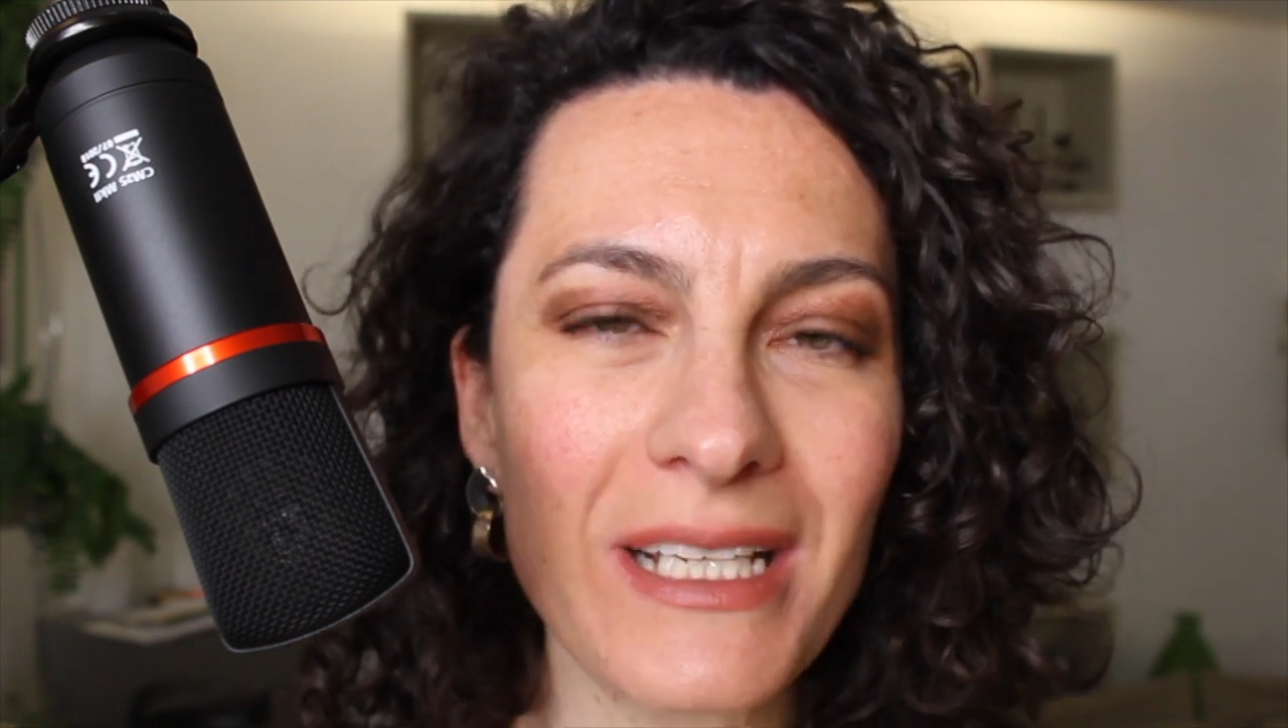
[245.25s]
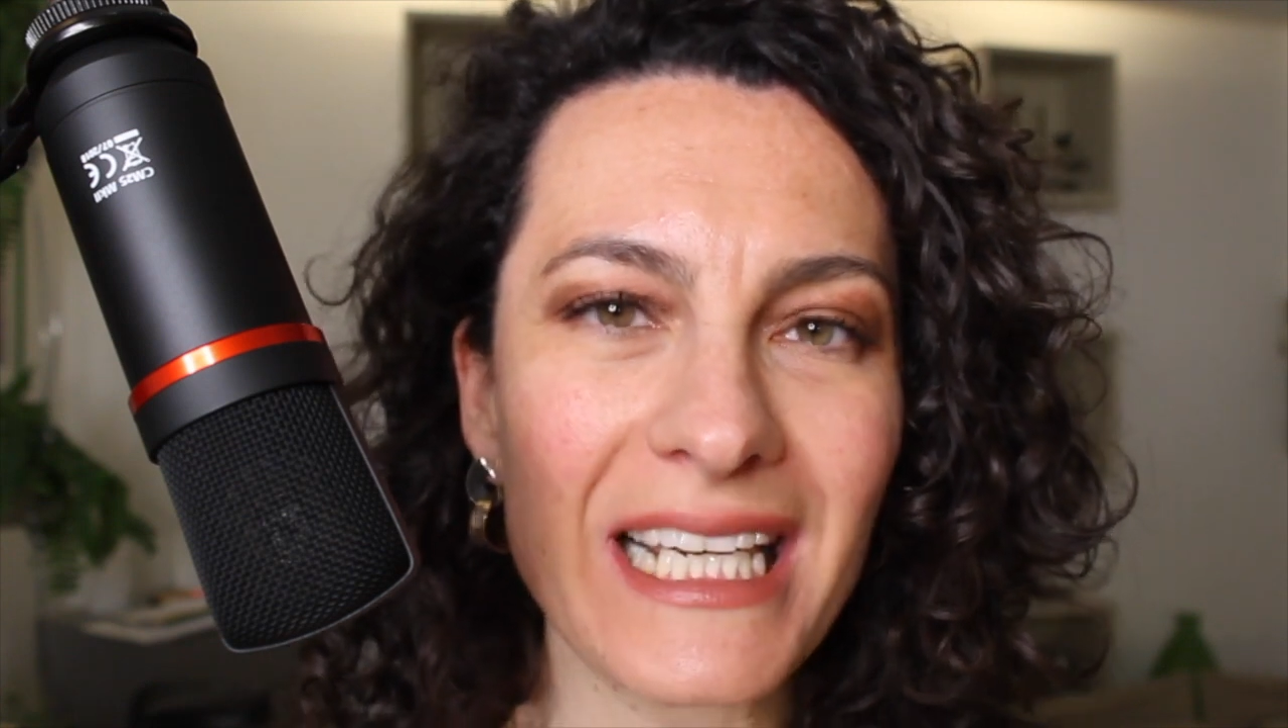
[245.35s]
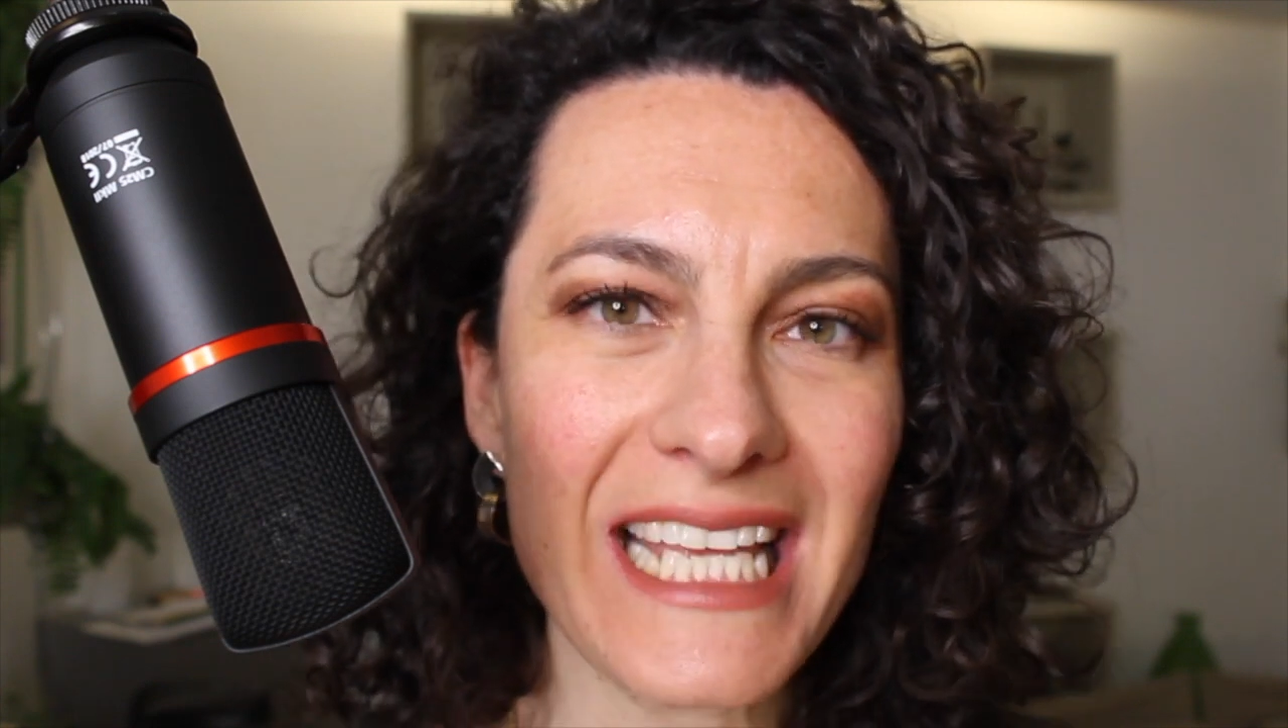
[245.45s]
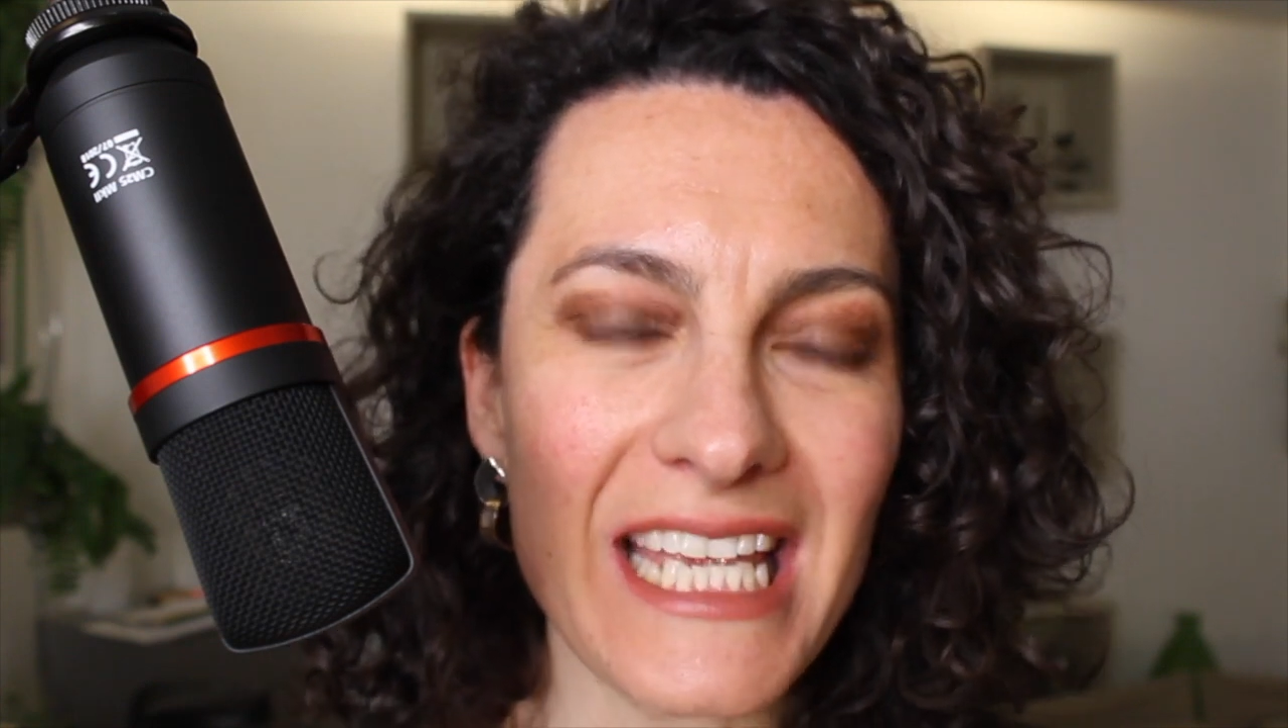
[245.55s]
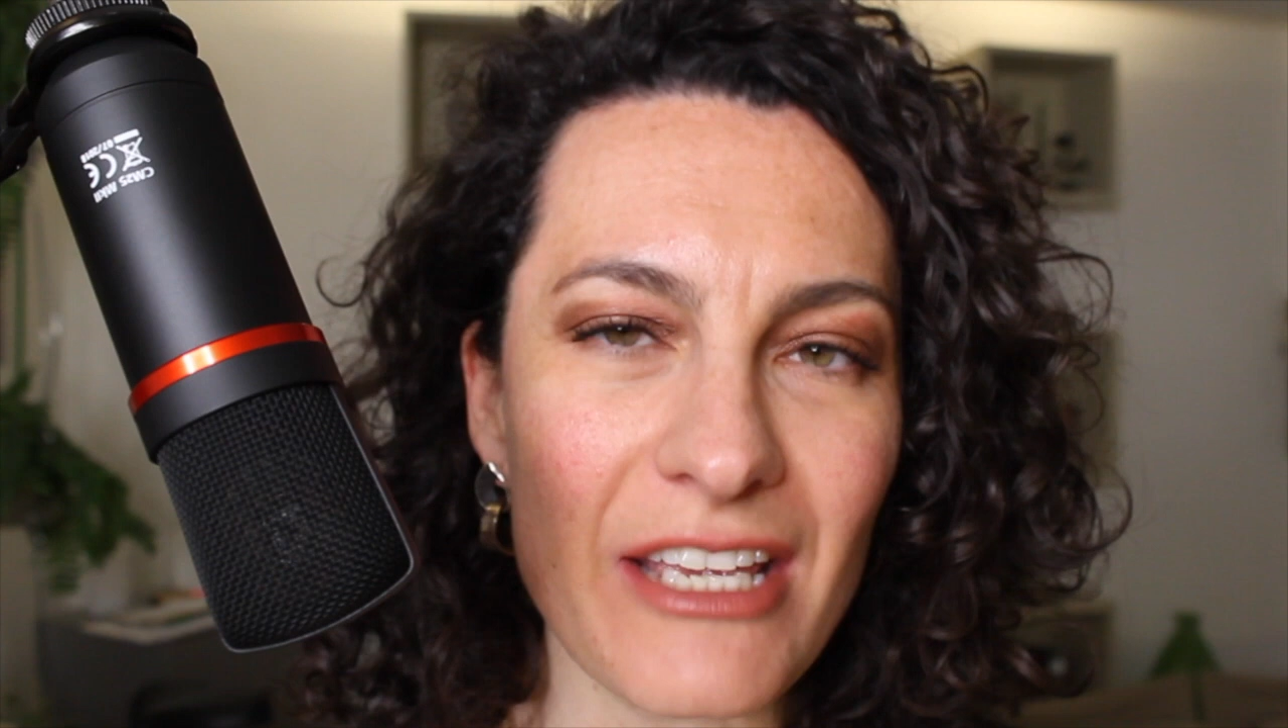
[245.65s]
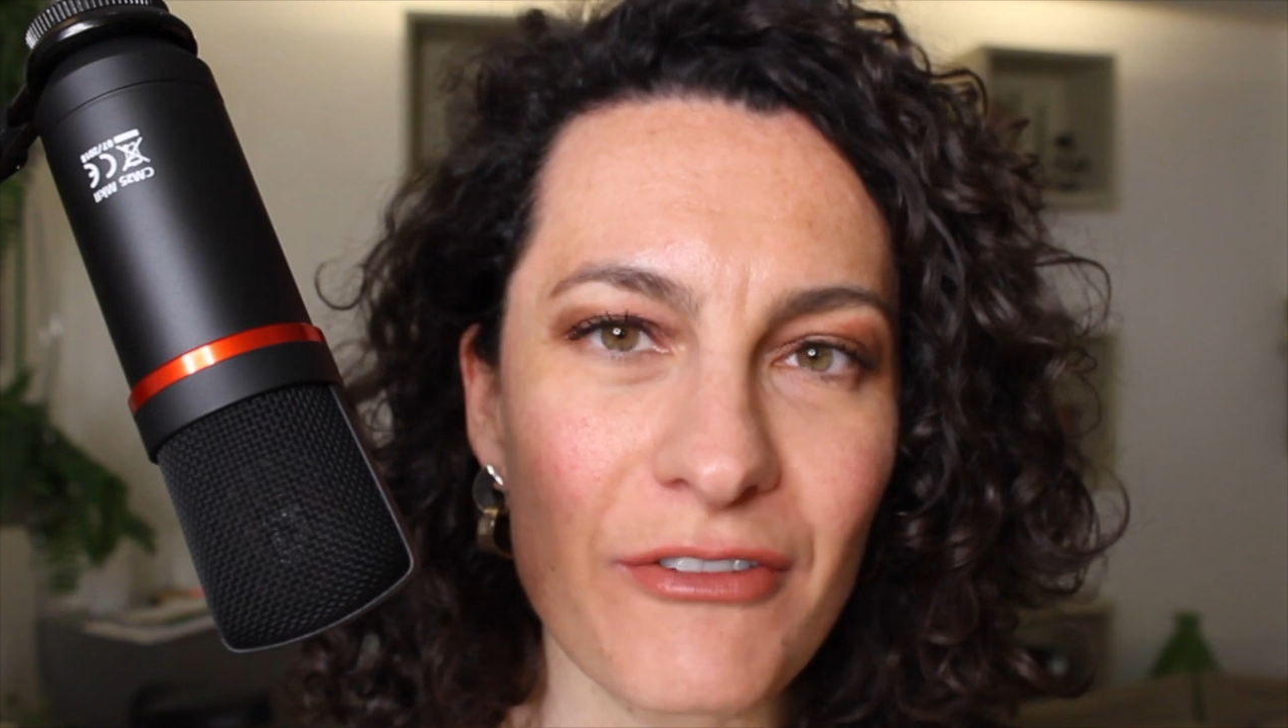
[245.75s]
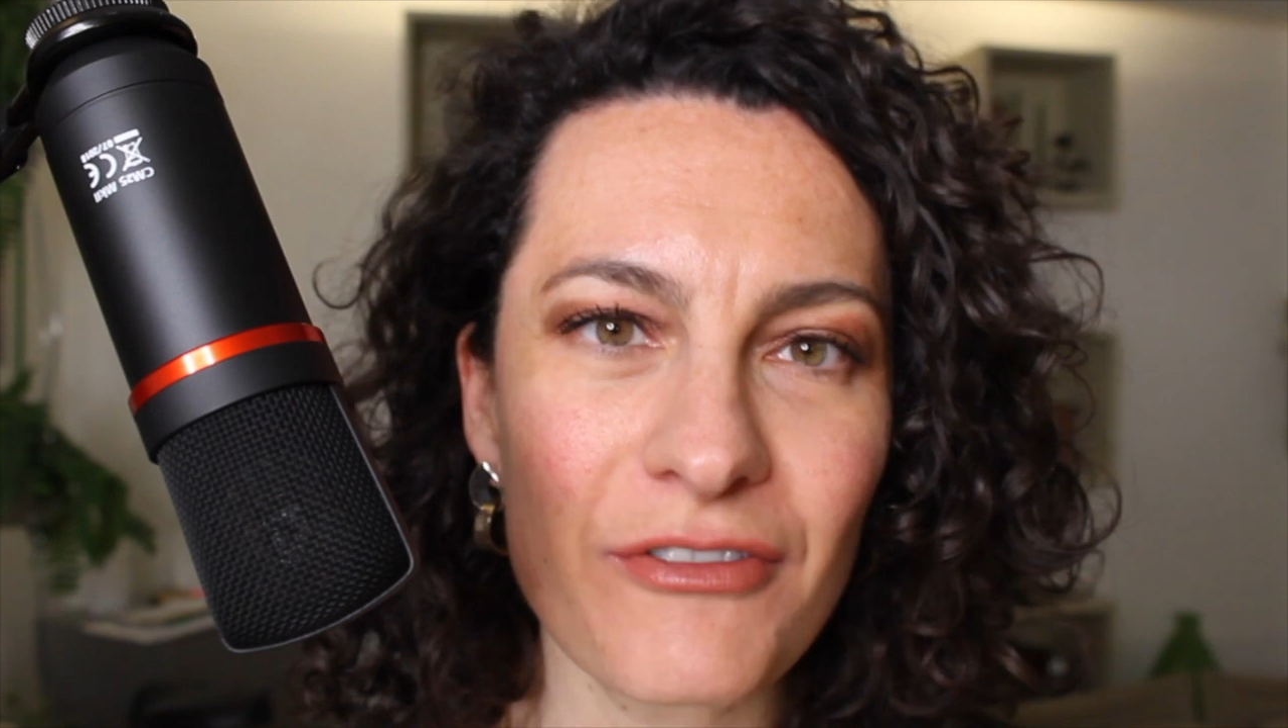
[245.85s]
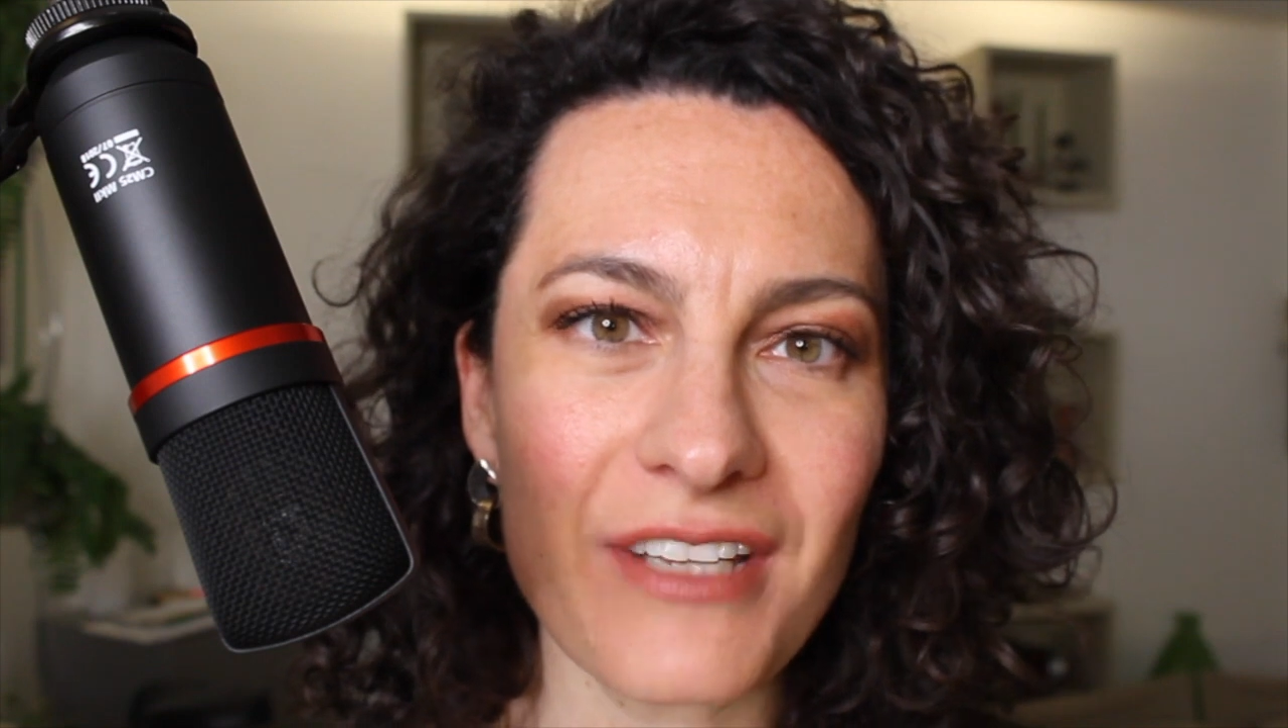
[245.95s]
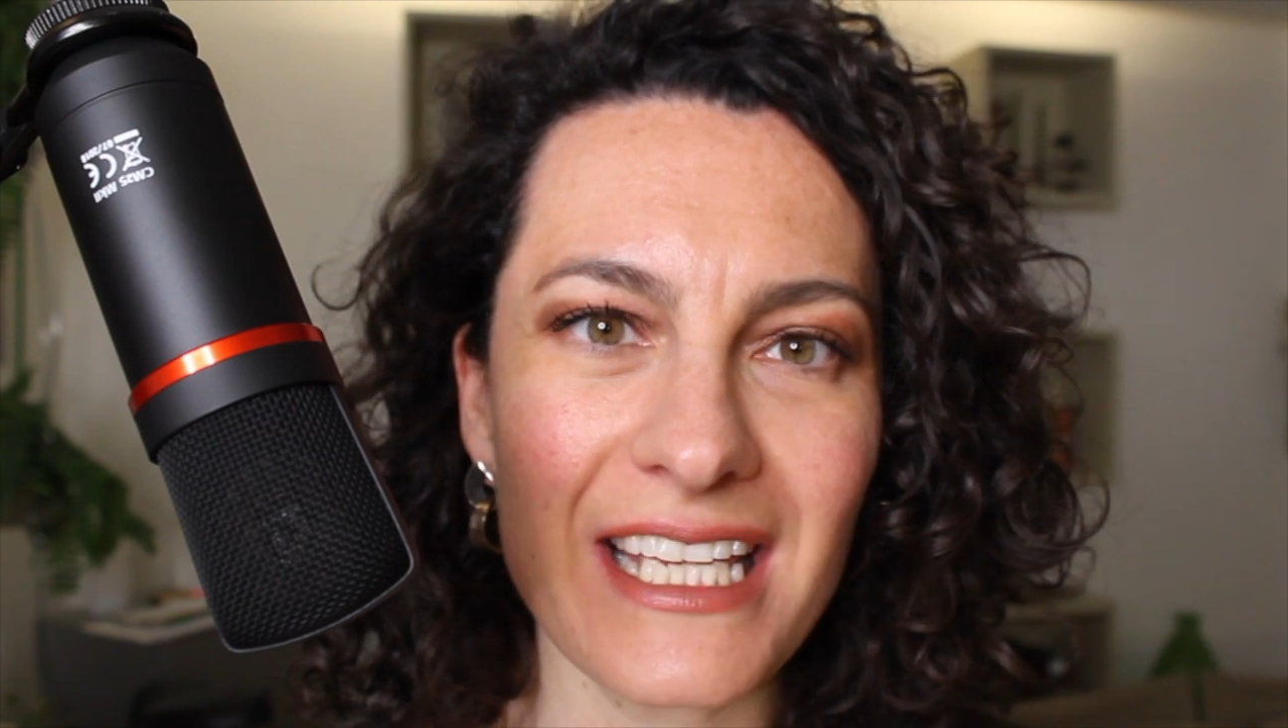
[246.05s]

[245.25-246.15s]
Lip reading: believe